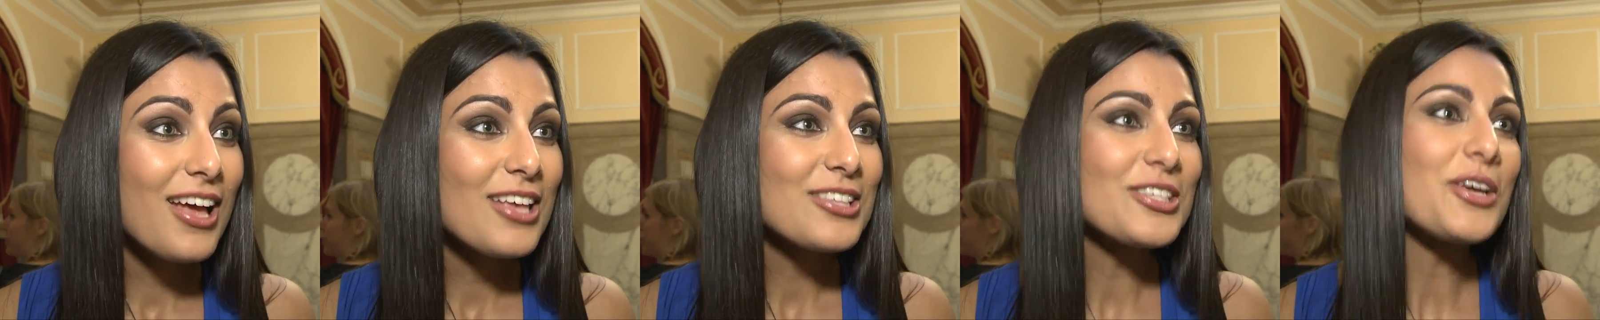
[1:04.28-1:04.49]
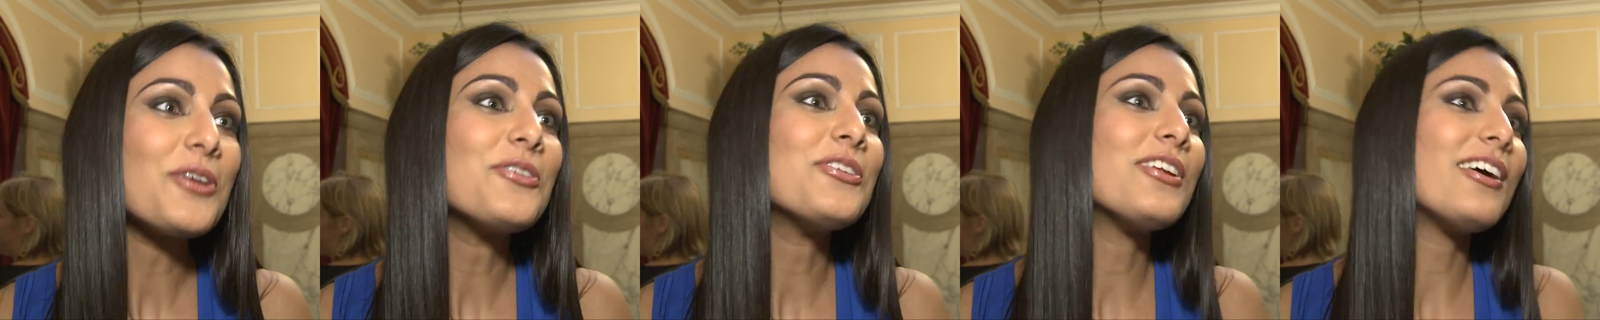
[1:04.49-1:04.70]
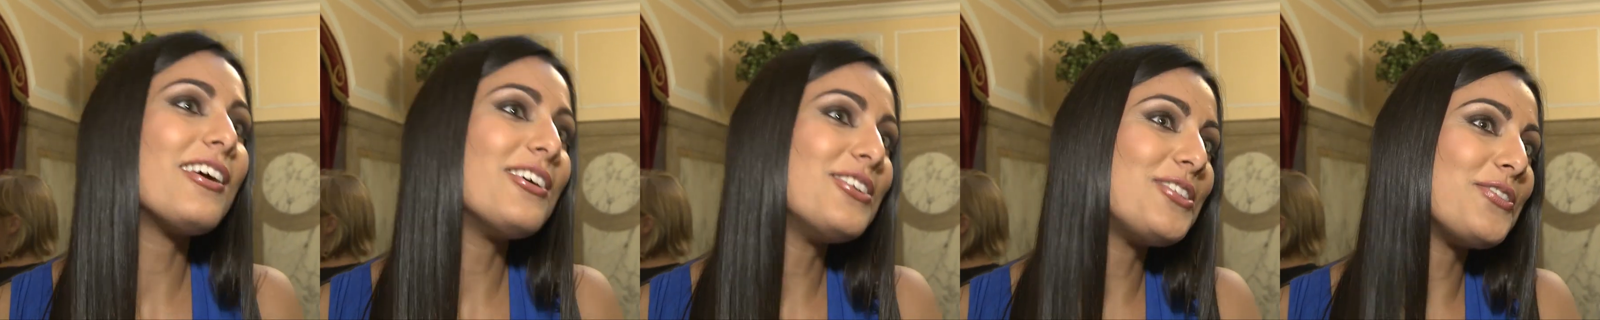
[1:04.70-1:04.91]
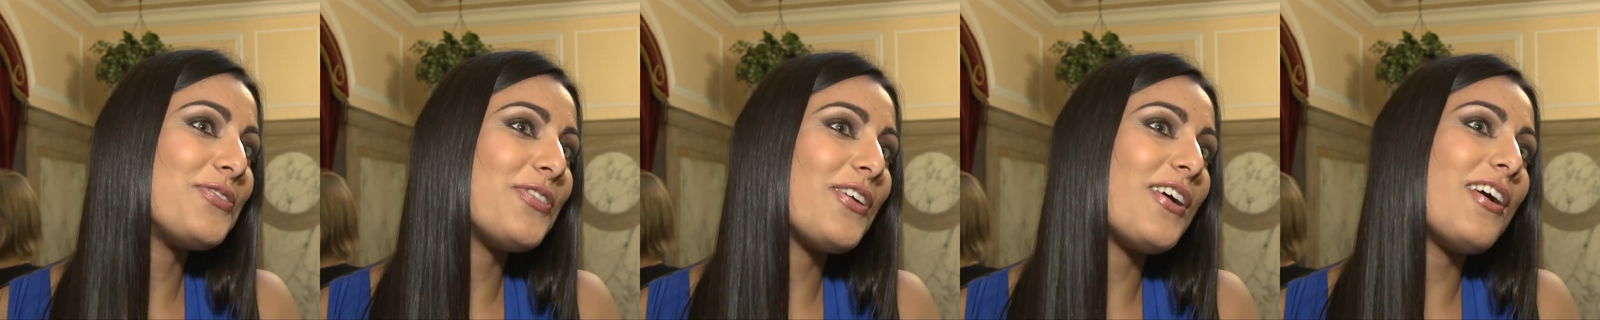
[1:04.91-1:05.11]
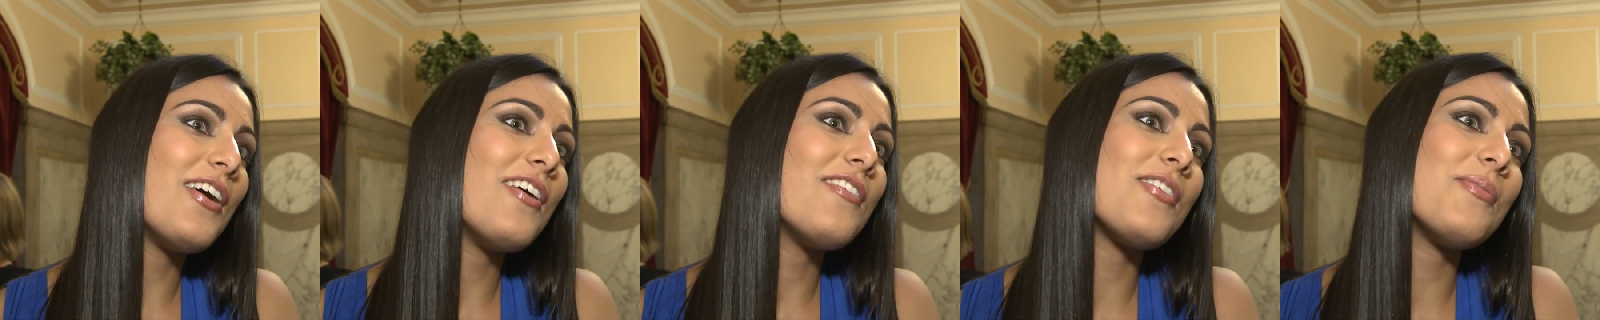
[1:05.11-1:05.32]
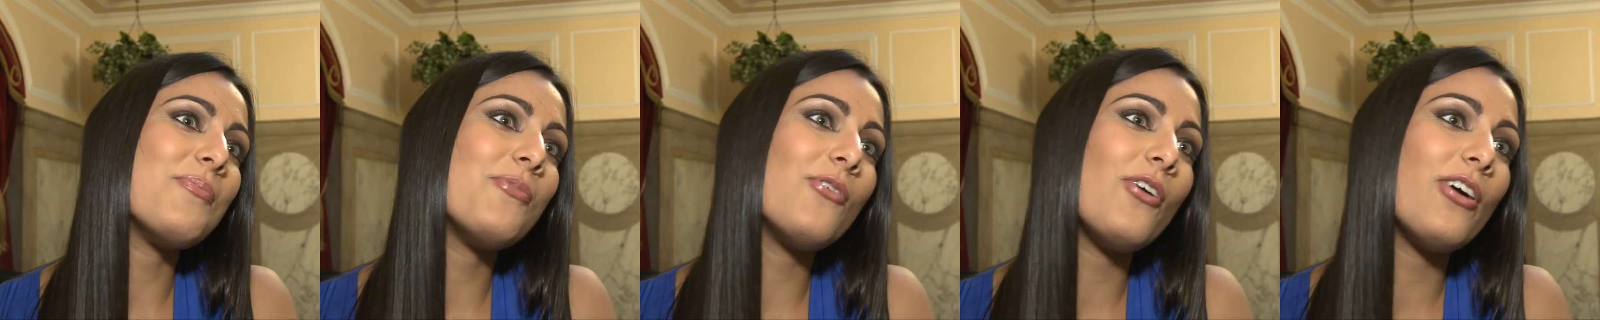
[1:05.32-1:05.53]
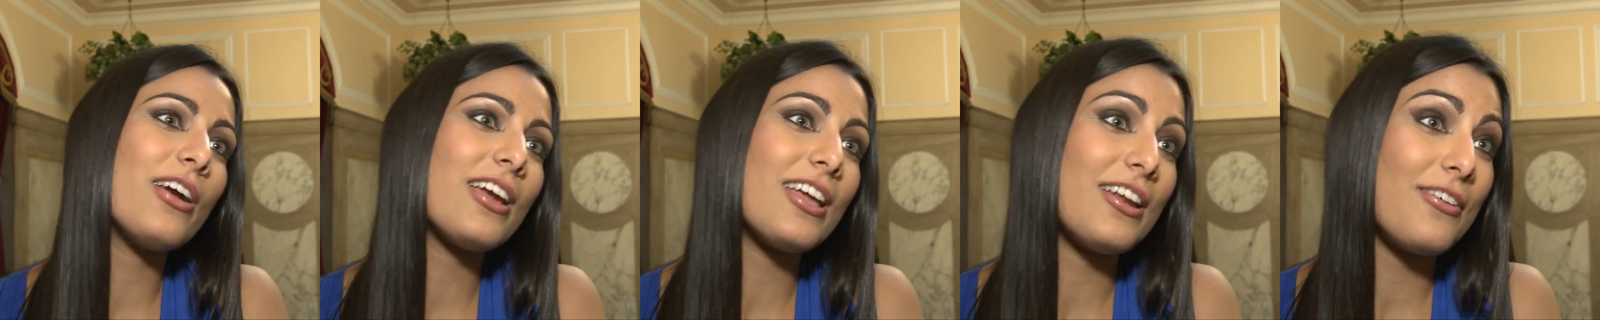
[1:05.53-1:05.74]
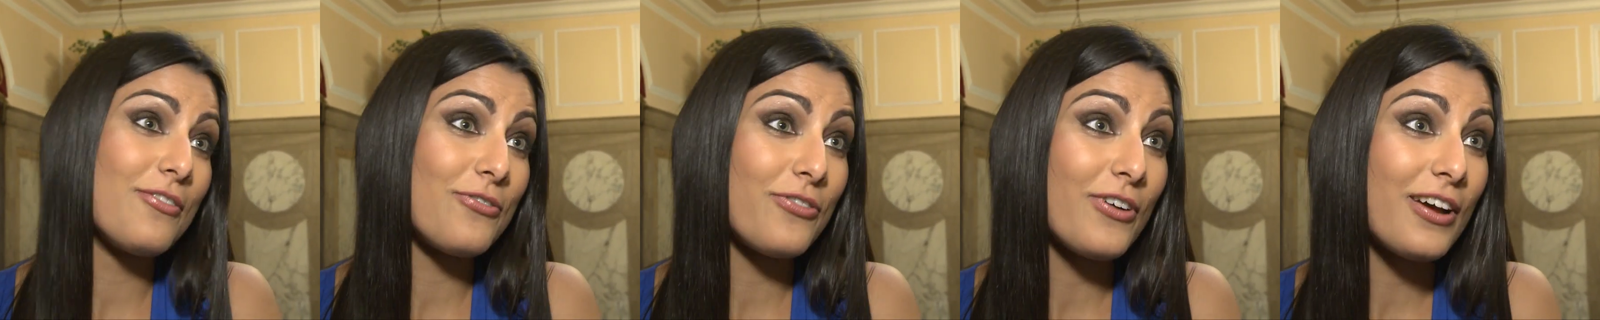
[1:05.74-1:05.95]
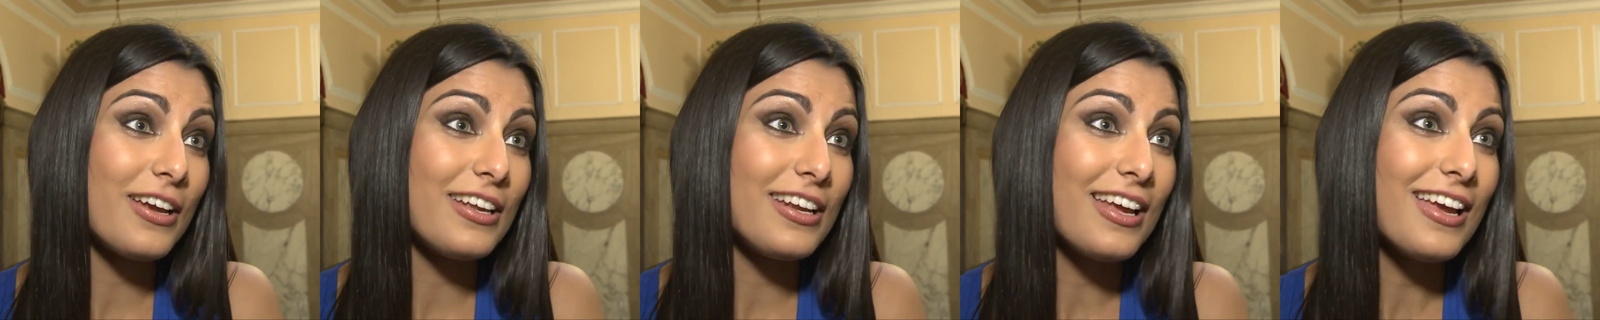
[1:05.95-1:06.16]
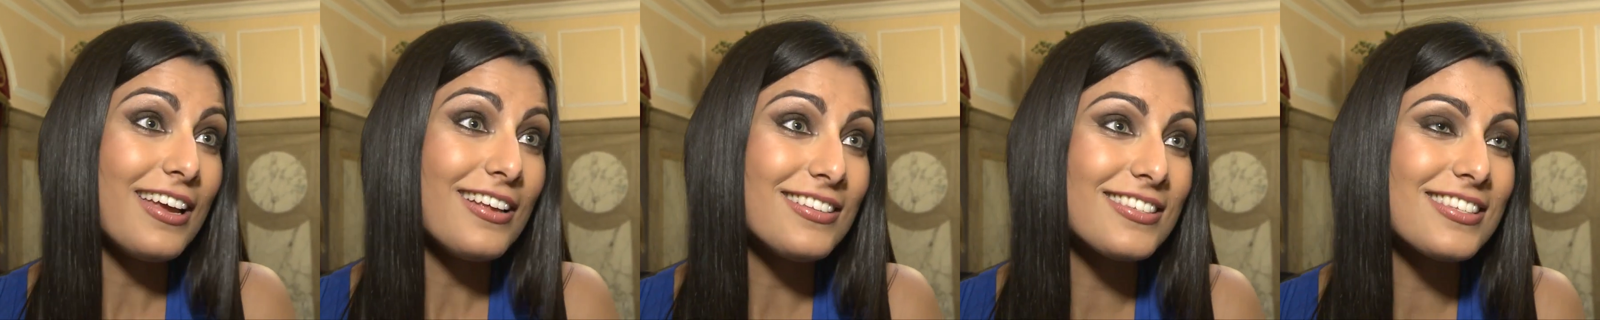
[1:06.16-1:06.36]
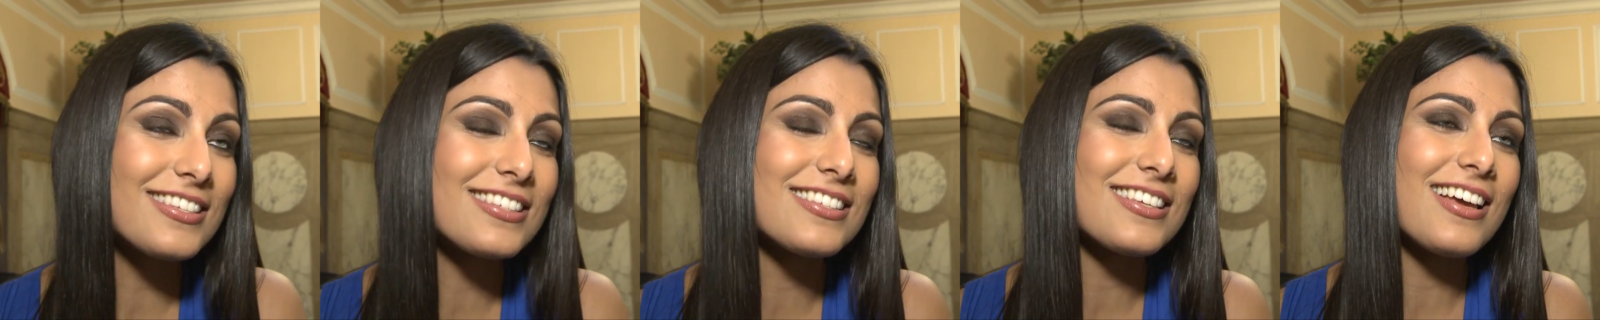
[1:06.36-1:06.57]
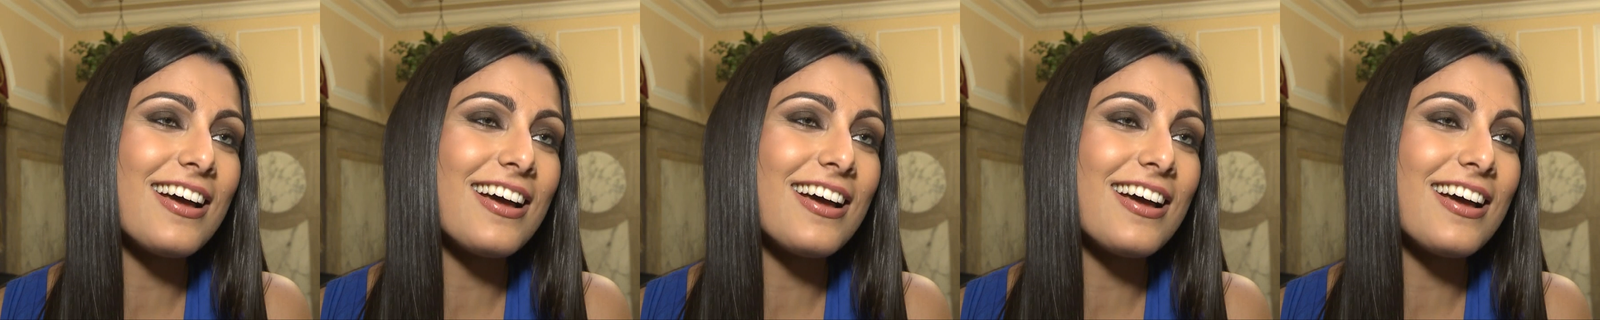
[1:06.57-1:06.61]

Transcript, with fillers: So nine to five, I'm working in finance.